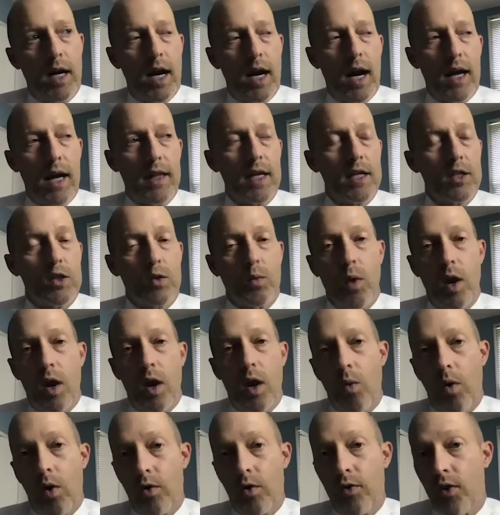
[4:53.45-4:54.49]
I think it's well
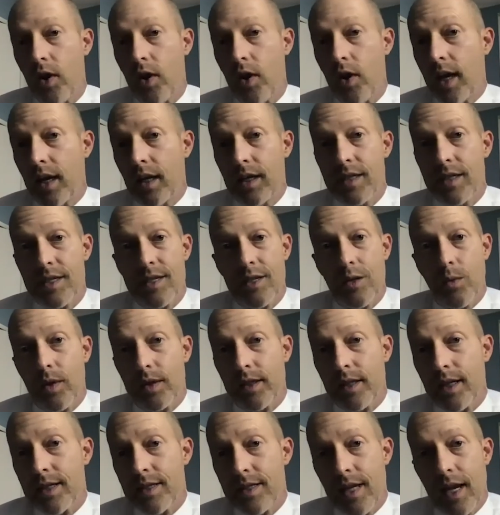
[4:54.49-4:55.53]
worth it and listen to what
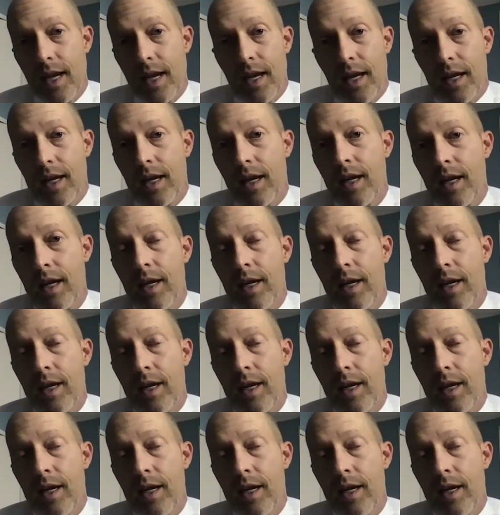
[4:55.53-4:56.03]
they say